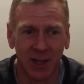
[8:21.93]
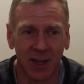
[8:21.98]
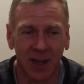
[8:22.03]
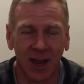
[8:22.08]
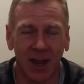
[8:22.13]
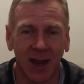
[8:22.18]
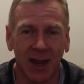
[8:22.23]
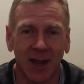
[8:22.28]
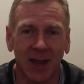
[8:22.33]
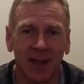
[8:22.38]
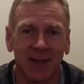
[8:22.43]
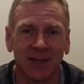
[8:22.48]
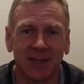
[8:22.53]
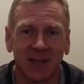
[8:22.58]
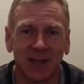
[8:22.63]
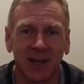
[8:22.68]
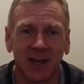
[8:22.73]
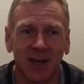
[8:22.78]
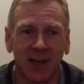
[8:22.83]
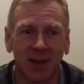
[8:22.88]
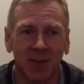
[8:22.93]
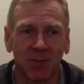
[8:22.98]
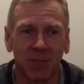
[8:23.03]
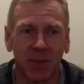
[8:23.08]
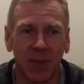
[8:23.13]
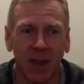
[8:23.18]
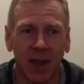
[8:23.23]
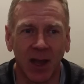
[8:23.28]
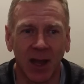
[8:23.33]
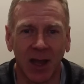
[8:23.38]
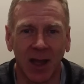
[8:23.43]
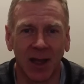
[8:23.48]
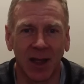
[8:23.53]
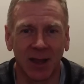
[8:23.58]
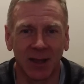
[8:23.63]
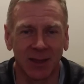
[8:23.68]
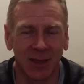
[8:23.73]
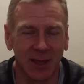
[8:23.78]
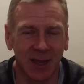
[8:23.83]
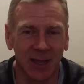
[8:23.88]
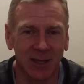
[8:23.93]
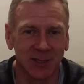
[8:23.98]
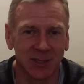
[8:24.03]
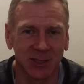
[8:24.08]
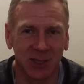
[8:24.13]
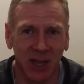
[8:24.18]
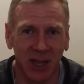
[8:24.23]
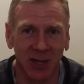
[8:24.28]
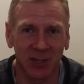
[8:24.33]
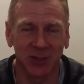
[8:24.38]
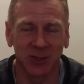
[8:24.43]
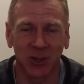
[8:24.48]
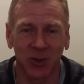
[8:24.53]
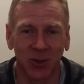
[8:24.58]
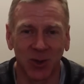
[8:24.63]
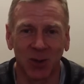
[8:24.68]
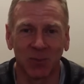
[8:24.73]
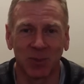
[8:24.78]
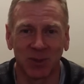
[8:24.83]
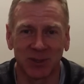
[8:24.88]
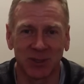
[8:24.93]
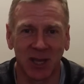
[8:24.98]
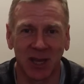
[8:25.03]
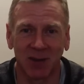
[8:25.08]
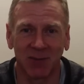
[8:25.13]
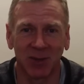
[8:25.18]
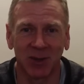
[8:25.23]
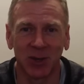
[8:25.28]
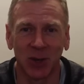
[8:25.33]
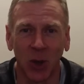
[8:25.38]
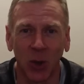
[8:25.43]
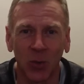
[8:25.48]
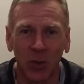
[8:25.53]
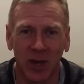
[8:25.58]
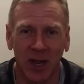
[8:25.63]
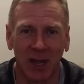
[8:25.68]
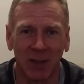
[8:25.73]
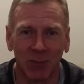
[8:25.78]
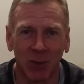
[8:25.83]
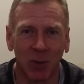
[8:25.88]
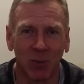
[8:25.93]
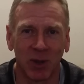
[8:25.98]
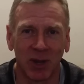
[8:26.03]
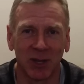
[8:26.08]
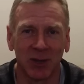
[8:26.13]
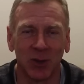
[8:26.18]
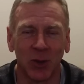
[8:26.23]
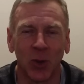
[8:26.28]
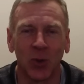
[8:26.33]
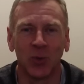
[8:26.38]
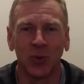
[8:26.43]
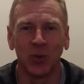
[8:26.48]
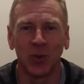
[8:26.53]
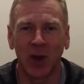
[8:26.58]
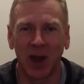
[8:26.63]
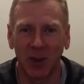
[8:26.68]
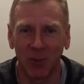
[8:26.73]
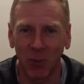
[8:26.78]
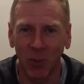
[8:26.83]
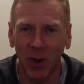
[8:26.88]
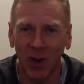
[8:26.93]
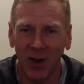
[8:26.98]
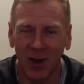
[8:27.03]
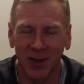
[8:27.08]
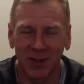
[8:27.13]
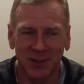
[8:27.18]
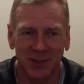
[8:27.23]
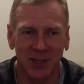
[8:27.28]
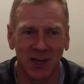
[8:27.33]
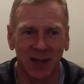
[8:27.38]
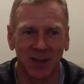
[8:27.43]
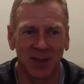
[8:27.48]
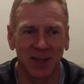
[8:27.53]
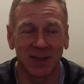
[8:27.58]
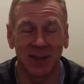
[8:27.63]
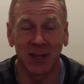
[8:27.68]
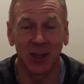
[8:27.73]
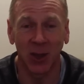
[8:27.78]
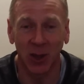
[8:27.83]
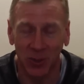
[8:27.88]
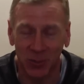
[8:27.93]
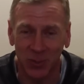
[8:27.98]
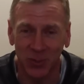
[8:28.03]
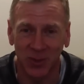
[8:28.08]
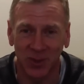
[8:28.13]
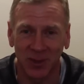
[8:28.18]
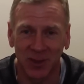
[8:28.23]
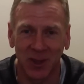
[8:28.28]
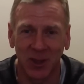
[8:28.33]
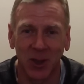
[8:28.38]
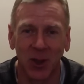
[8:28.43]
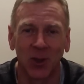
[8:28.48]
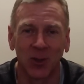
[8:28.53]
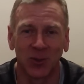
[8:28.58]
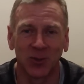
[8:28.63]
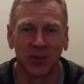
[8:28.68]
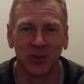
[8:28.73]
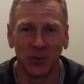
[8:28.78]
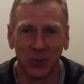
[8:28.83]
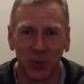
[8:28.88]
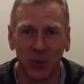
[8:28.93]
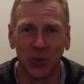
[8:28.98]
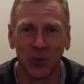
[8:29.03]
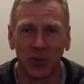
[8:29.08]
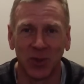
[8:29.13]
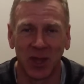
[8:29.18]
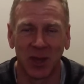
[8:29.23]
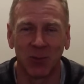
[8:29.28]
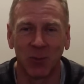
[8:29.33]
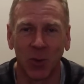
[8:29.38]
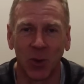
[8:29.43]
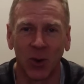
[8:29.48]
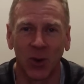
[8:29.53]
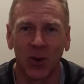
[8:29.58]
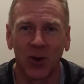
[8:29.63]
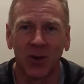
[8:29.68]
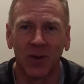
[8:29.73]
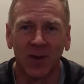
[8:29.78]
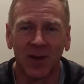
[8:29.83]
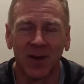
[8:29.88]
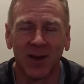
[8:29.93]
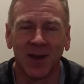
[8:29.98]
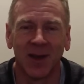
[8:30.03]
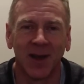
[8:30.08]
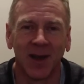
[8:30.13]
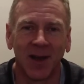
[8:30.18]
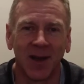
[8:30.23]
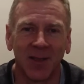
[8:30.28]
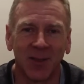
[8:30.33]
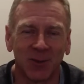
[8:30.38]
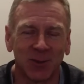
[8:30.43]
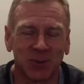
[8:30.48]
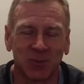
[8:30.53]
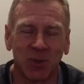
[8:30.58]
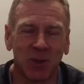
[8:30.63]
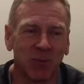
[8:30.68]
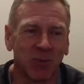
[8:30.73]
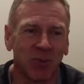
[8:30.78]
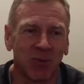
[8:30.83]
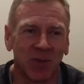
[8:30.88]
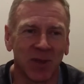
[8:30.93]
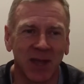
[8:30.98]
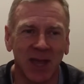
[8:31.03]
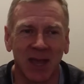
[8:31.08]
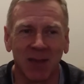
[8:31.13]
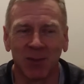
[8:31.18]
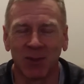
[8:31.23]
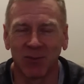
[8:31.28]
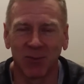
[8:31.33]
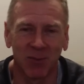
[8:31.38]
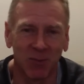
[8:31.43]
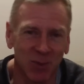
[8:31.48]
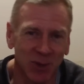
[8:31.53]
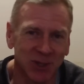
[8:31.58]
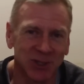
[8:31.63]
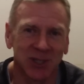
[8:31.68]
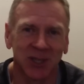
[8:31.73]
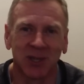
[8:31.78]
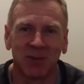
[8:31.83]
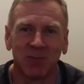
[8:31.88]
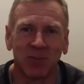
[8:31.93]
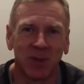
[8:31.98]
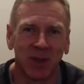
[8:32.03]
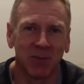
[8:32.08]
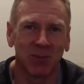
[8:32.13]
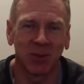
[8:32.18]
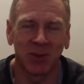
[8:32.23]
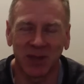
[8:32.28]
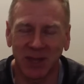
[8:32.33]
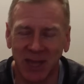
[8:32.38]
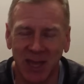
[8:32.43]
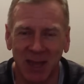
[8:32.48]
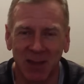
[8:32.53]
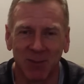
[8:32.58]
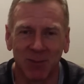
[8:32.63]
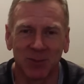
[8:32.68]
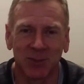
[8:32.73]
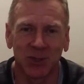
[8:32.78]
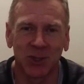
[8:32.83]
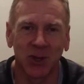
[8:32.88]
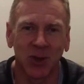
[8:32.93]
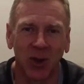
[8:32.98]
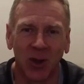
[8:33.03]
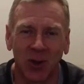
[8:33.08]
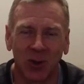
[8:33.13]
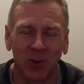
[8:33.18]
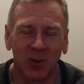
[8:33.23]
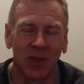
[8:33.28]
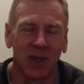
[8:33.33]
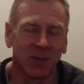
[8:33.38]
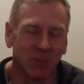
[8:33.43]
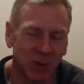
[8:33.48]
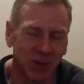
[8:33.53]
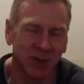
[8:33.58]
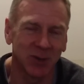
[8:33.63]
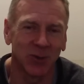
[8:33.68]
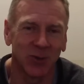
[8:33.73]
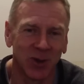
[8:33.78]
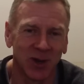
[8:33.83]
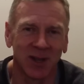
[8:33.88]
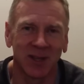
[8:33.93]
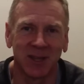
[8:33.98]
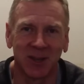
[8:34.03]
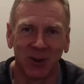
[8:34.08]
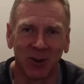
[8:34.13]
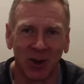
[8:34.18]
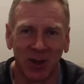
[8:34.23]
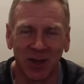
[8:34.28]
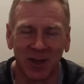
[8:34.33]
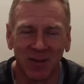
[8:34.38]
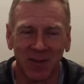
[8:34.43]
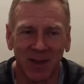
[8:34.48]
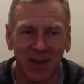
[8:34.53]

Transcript: And I think I just kind of showed up as kind of a no-name. Nobody knew who I was, and I think they all knew who they were. There's people that came in from Michigan, people that came from Chicago, and they've been doing it yearly.